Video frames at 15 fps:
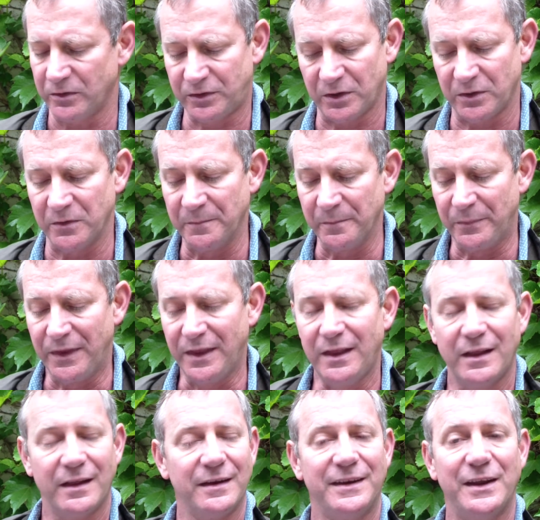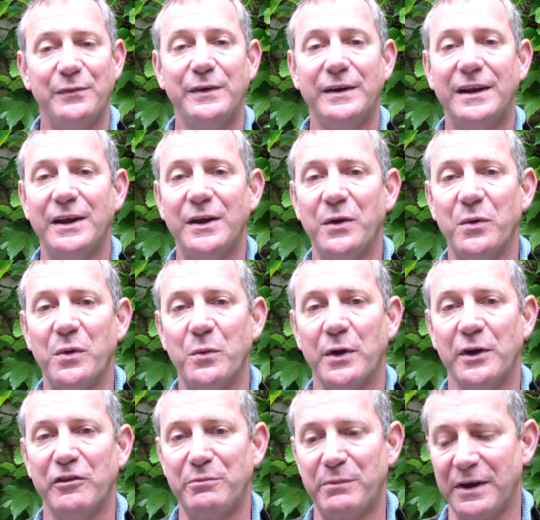So definitely
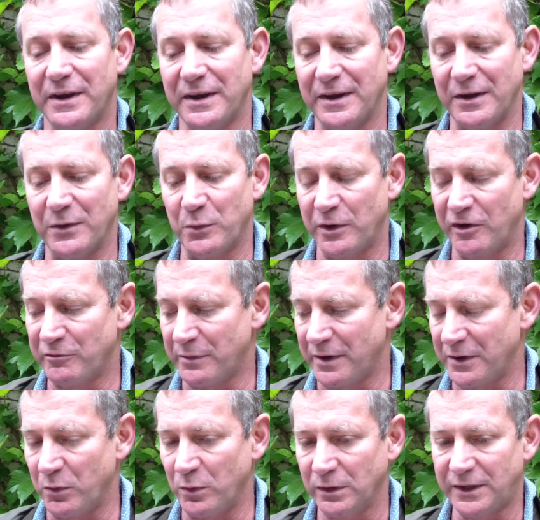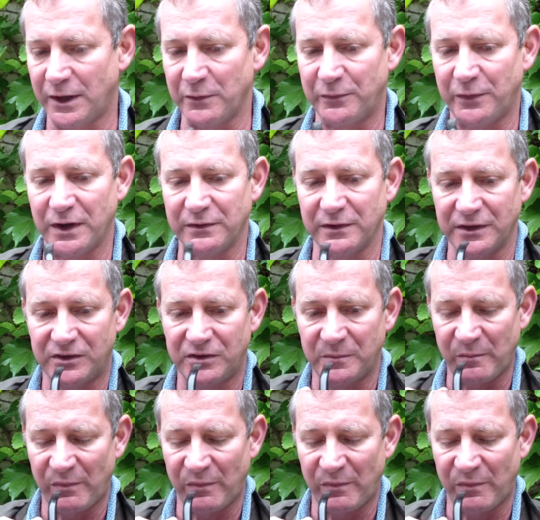one of my all-time favorites.